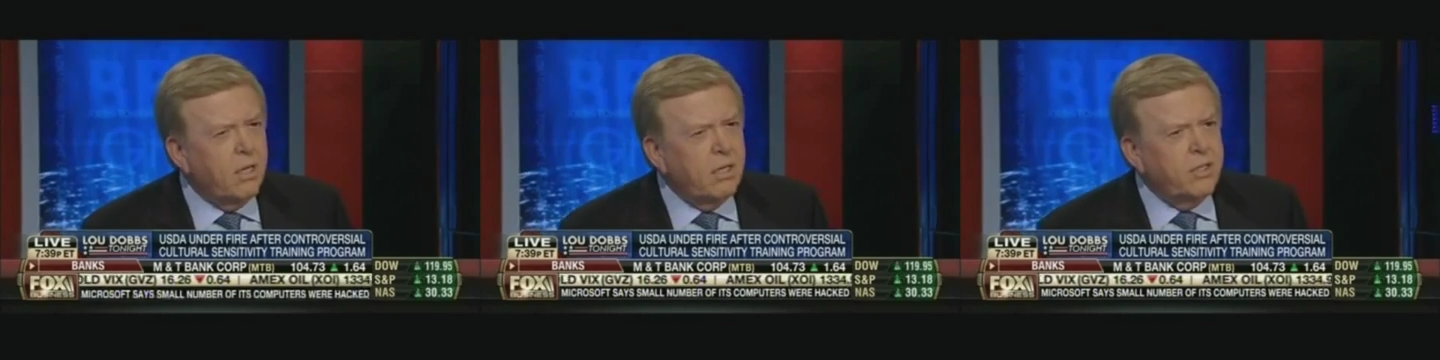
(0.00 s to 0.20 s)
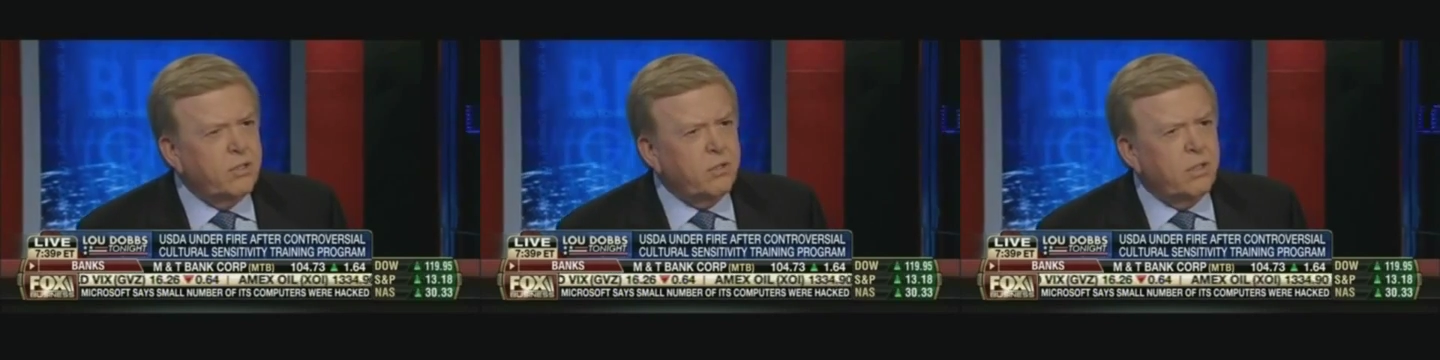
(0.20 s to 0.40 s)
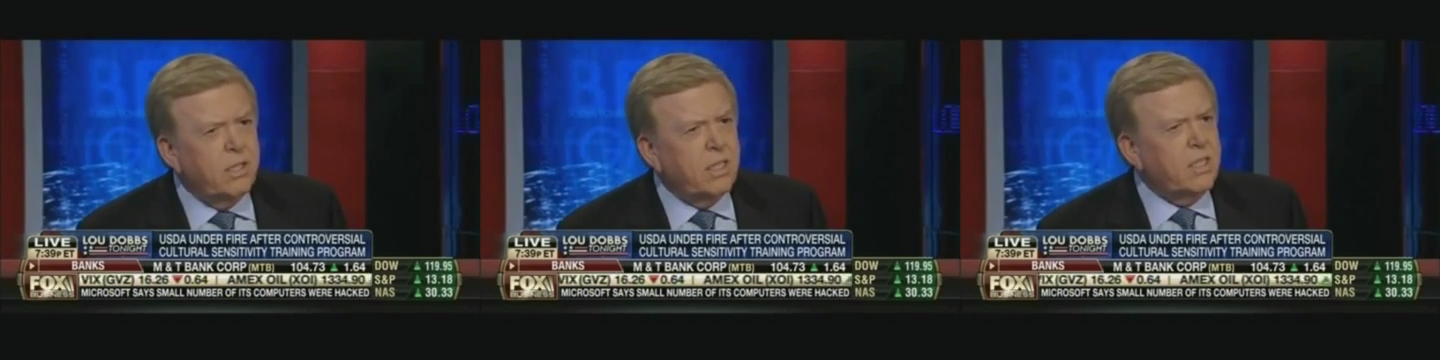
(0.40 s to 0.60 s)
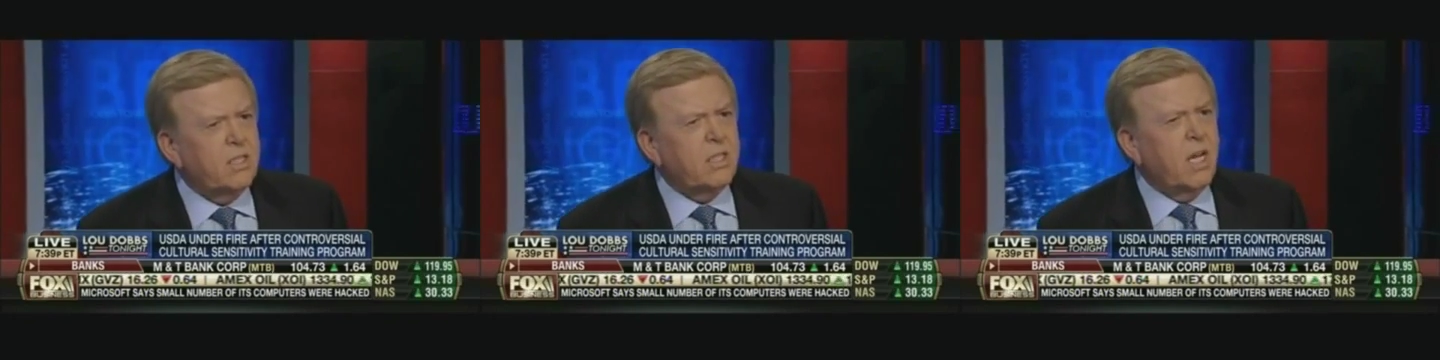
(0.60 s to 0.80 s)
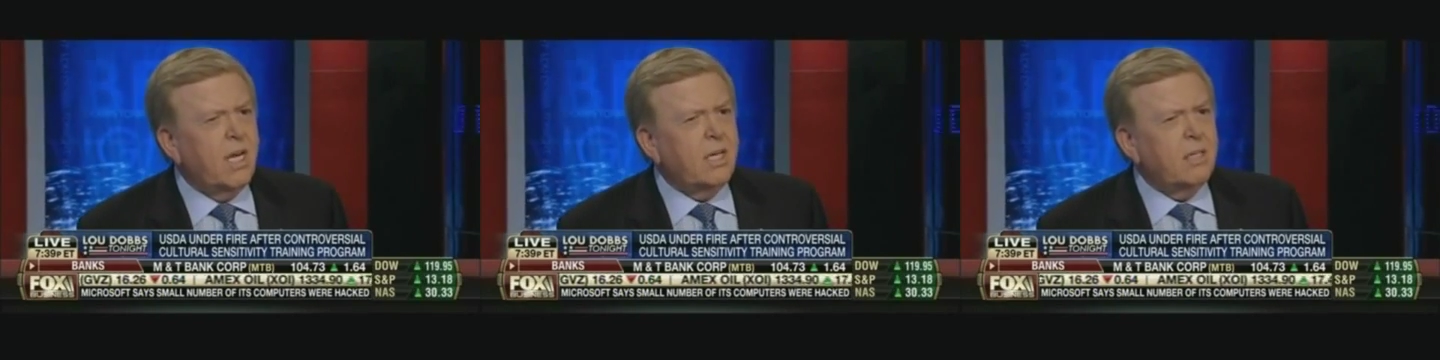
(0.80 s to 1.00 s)
our history that
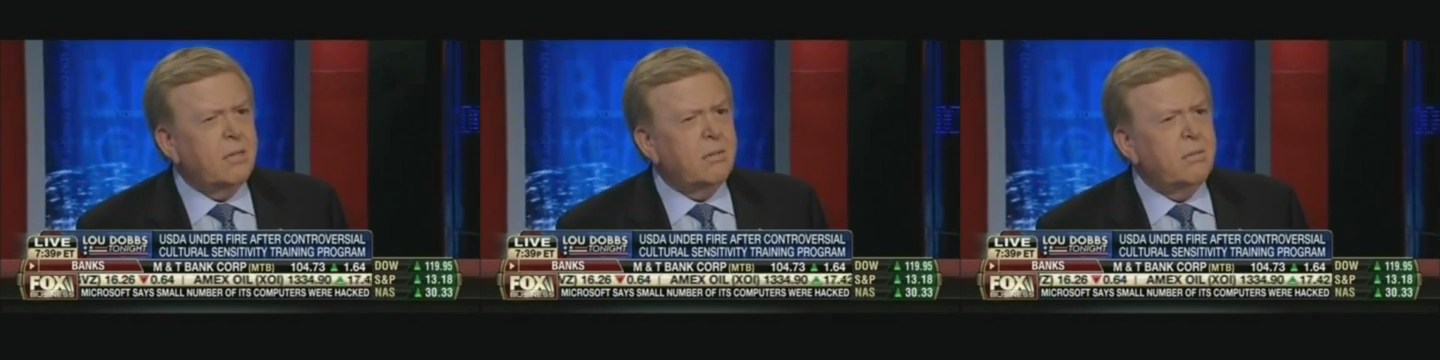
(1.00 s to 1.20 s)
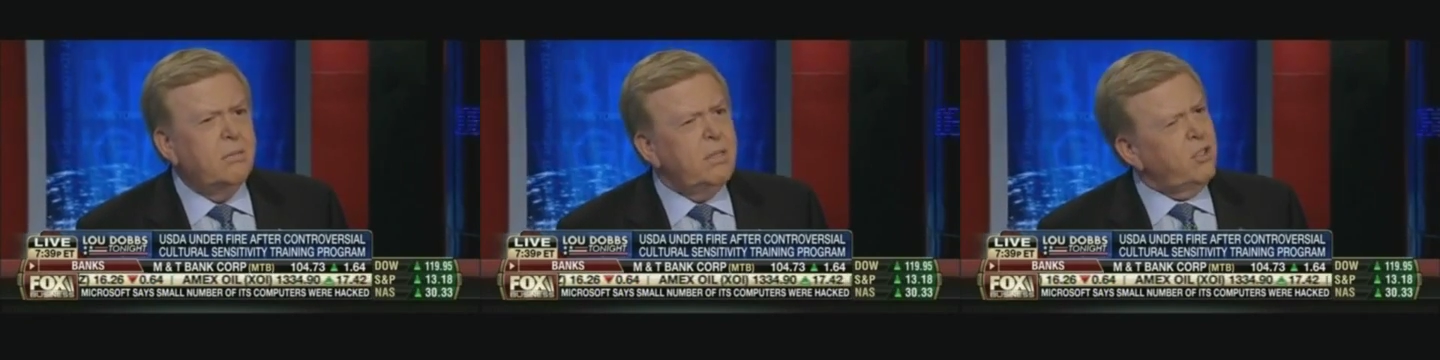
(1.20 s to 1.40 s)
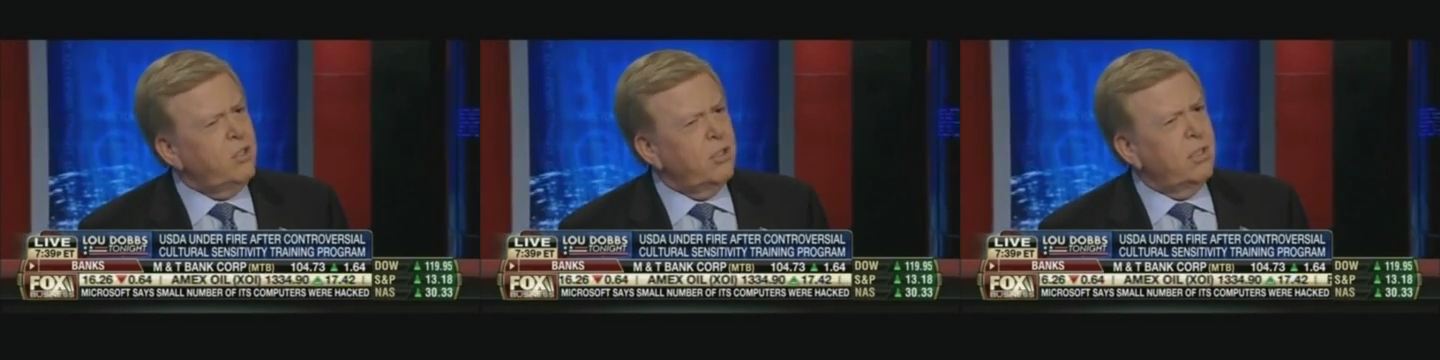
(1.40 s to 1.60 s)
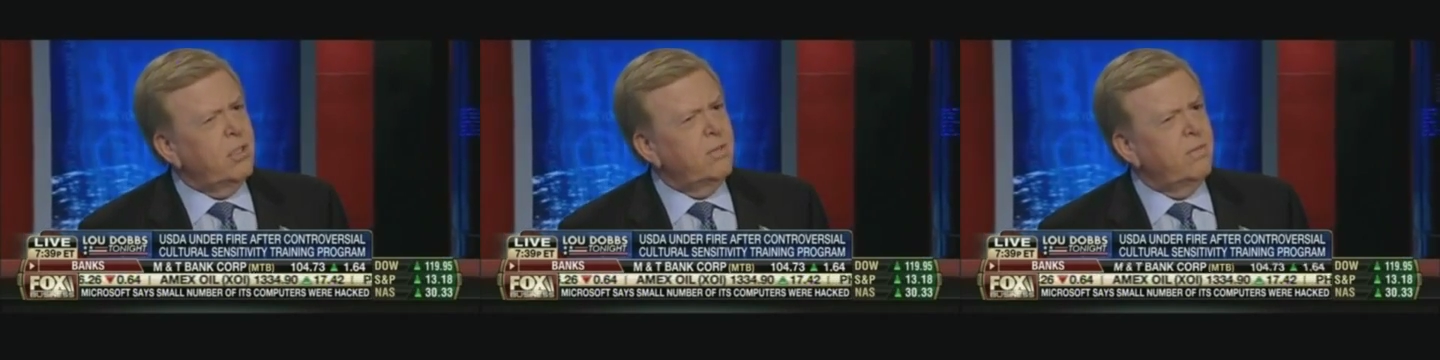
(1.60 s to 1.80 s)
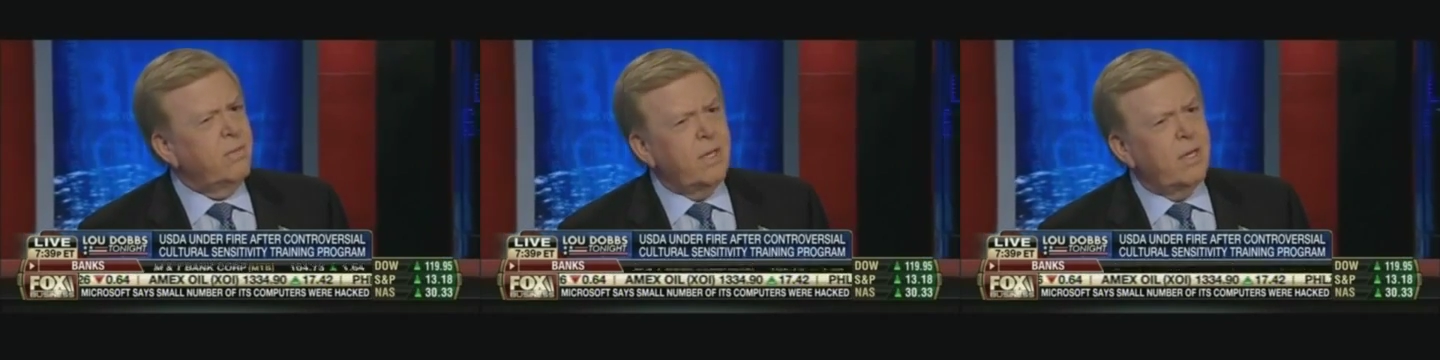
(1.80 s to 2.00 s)
it's not
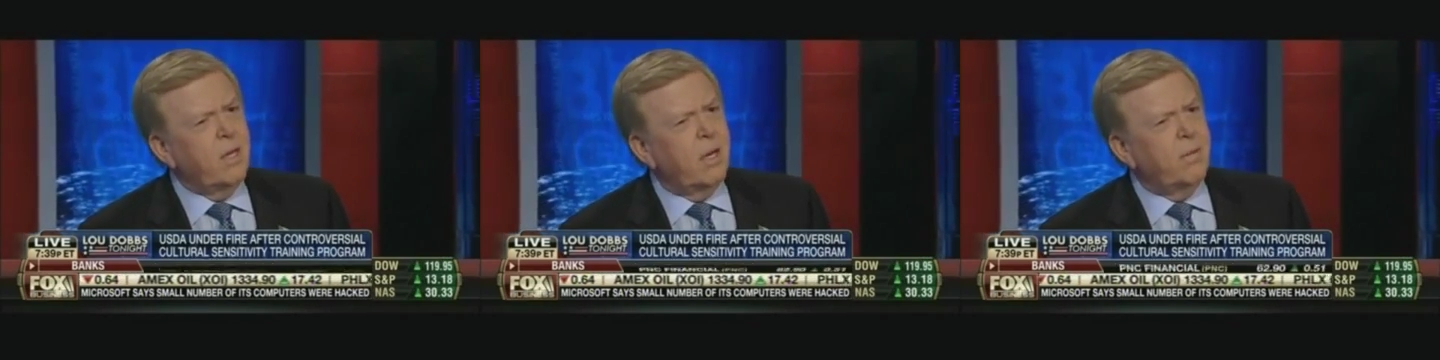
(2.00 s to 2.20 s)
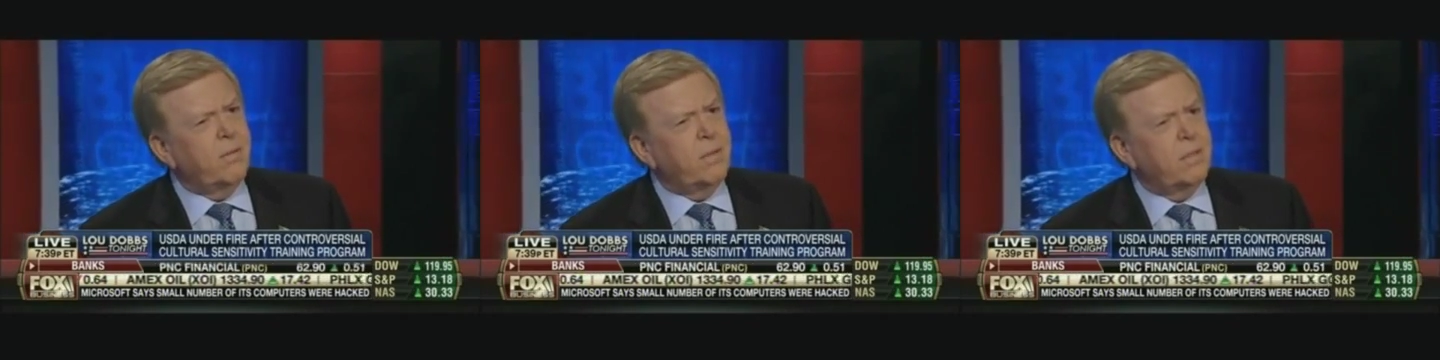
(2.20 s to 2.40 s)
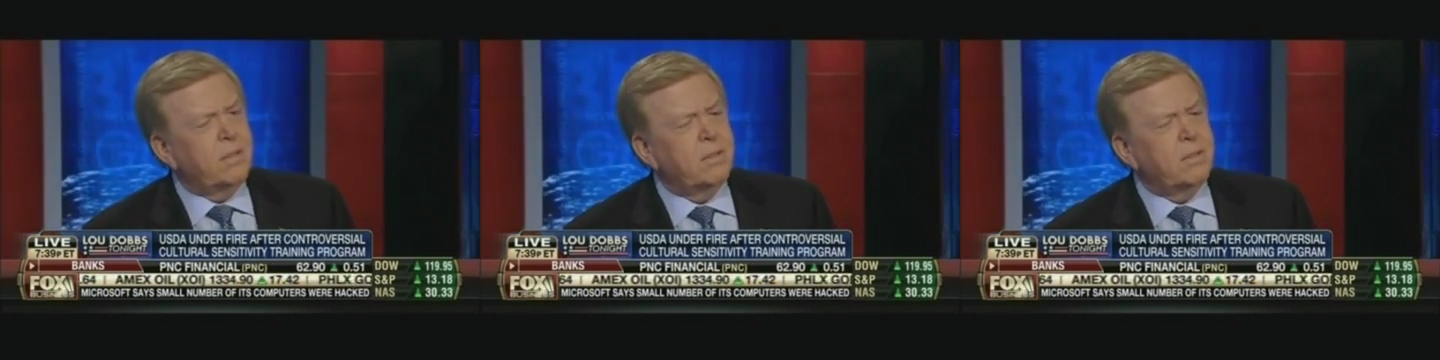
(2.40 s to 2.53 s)
mentioned very often.